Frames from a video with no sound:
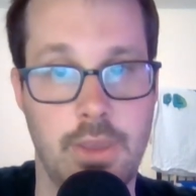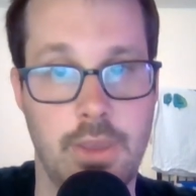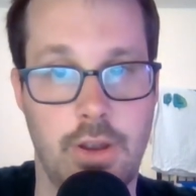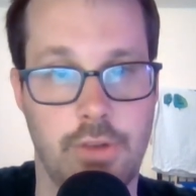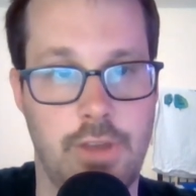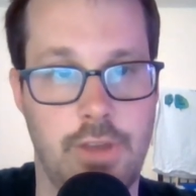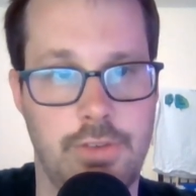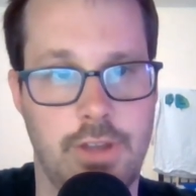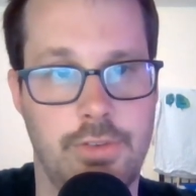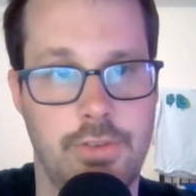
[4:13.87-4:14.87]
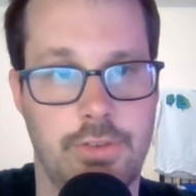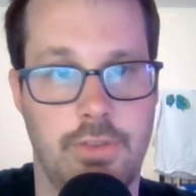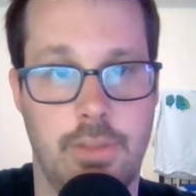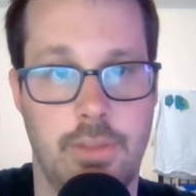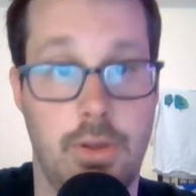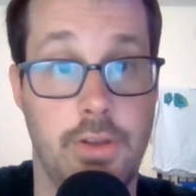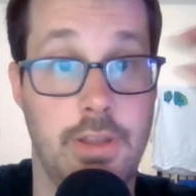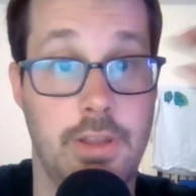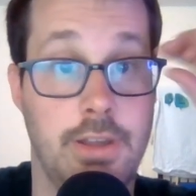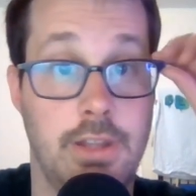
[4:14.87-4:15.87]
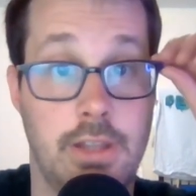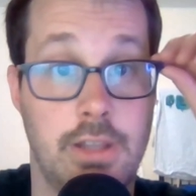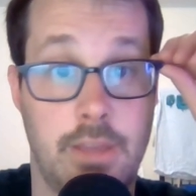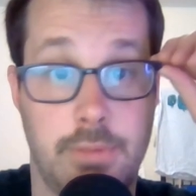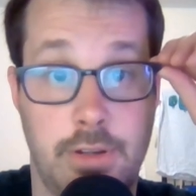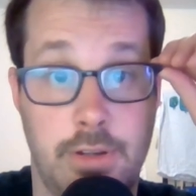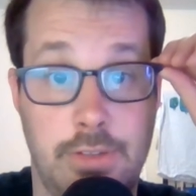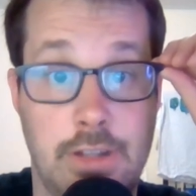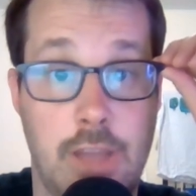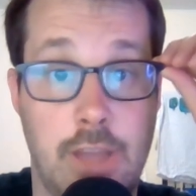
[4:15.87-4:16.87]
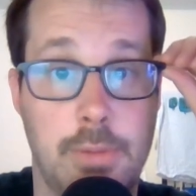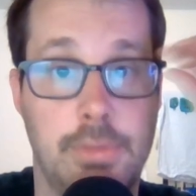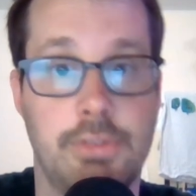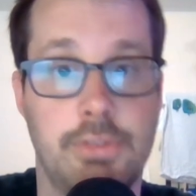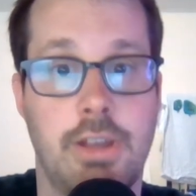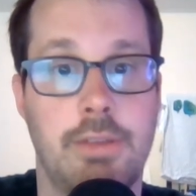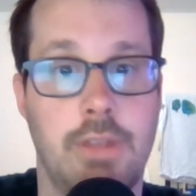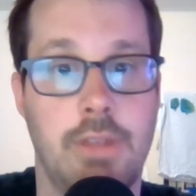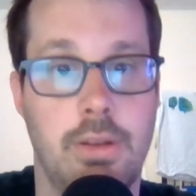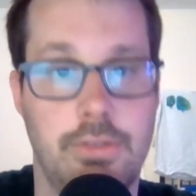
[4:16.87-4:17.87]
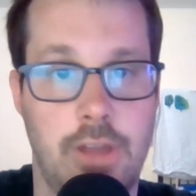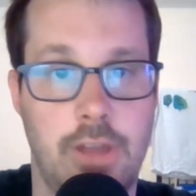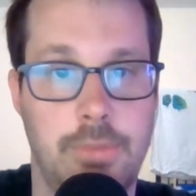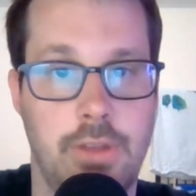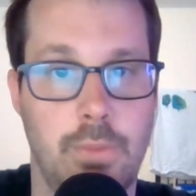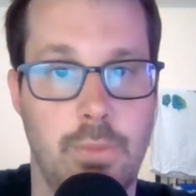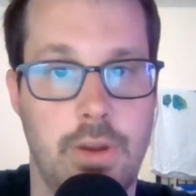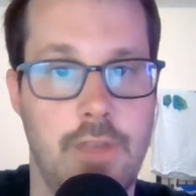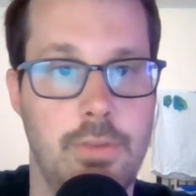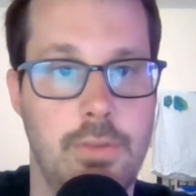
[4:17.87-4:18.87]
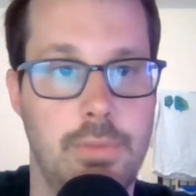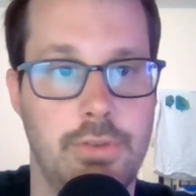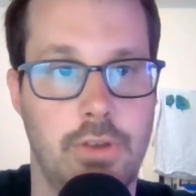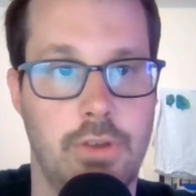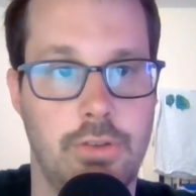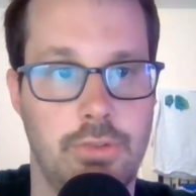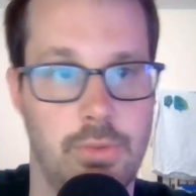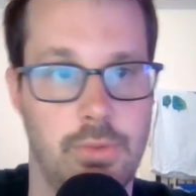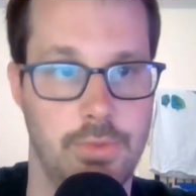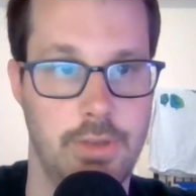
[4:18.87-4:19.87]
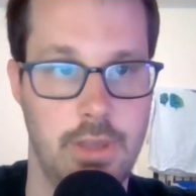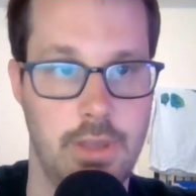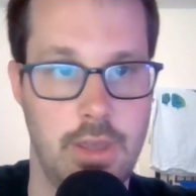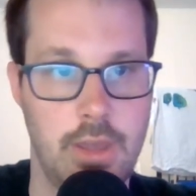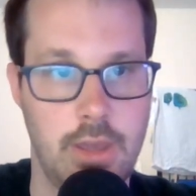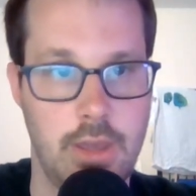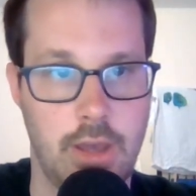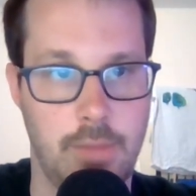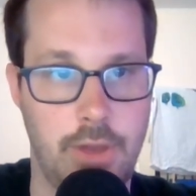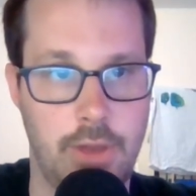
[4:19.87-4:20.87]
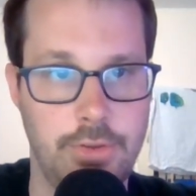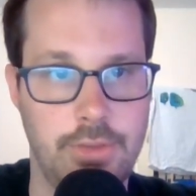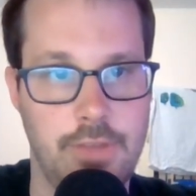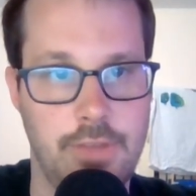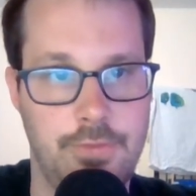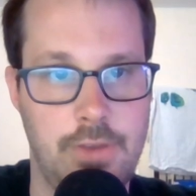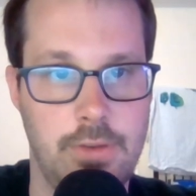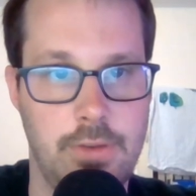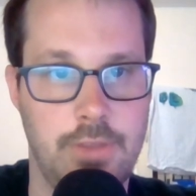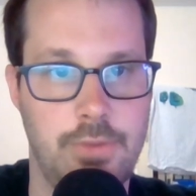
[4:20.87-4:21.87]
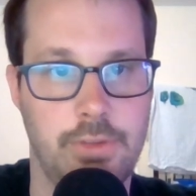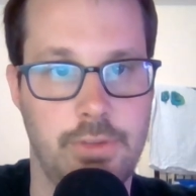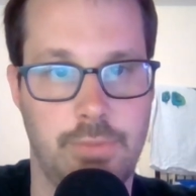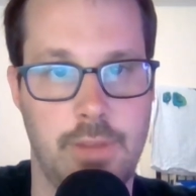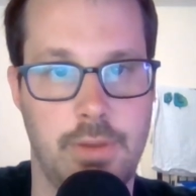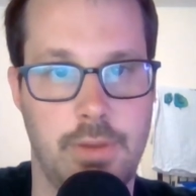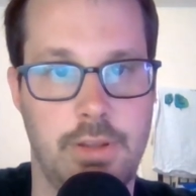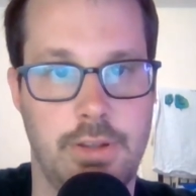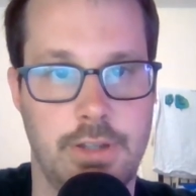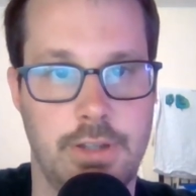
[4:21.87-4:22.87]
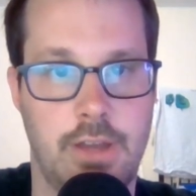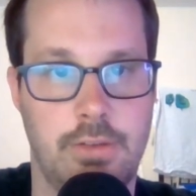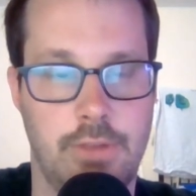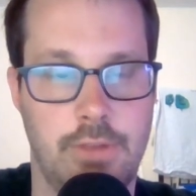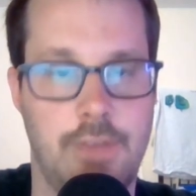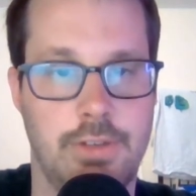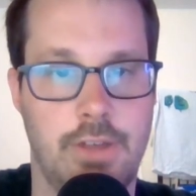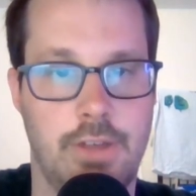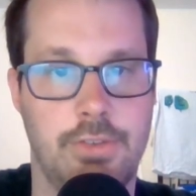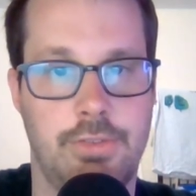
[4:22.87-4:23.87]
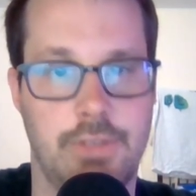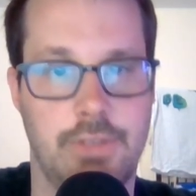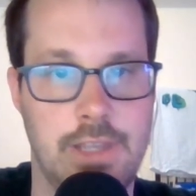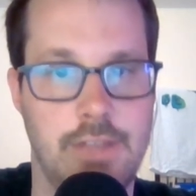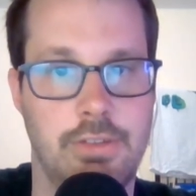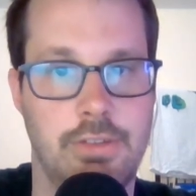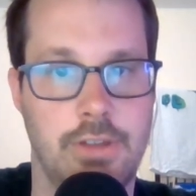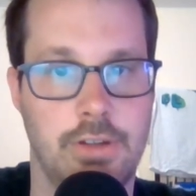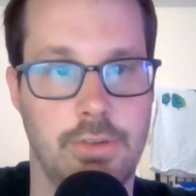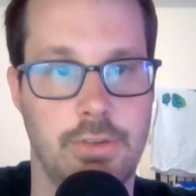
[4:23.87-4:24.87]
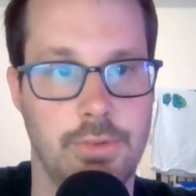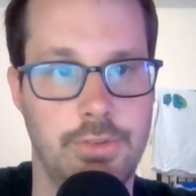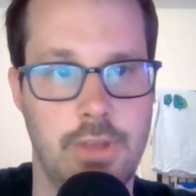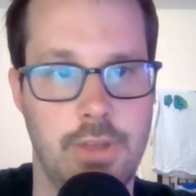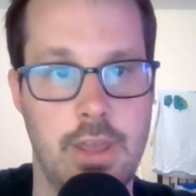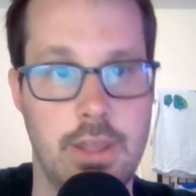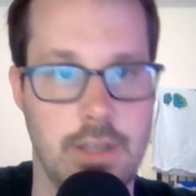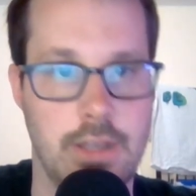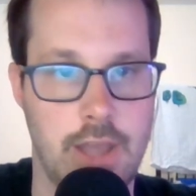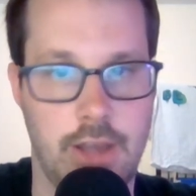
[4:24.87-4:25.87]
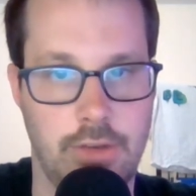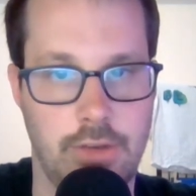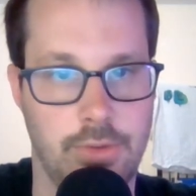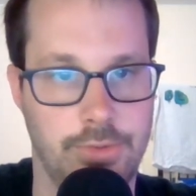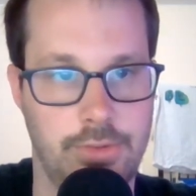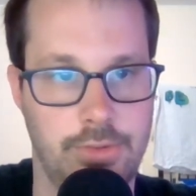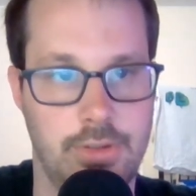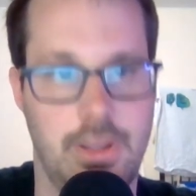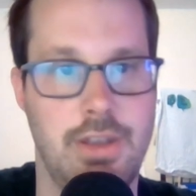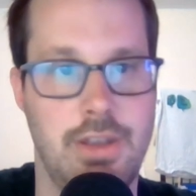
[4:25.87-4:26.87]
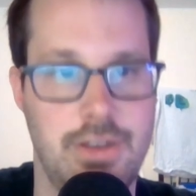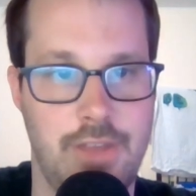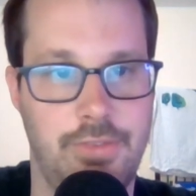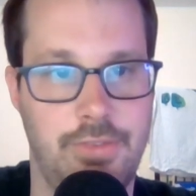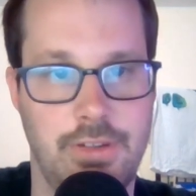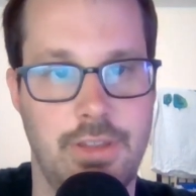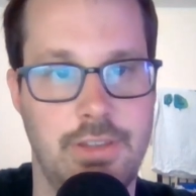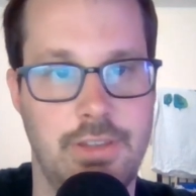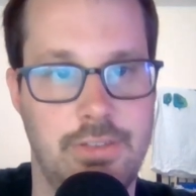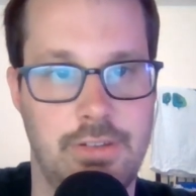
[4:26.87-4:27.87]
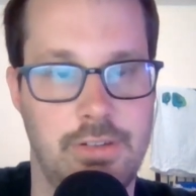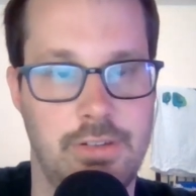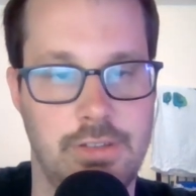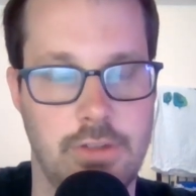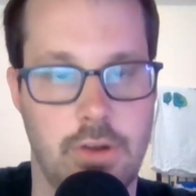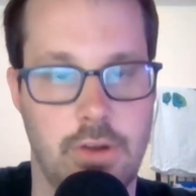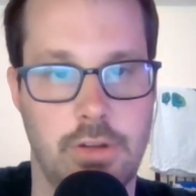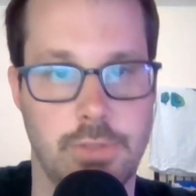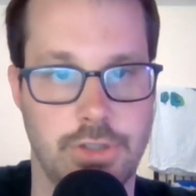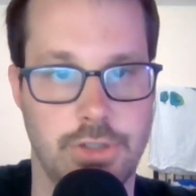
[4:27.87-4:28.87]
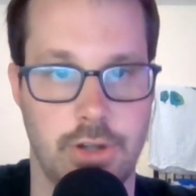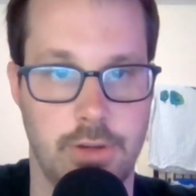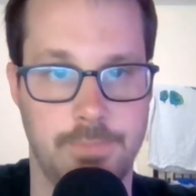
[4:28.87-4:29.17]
Our graphic novels are available online, in libraries, in comic book shops, and wherever books are sold. I'll note they focus primarily on graphic novels for kids and young adults, not adults, and definitely nothing seriously dark or mature.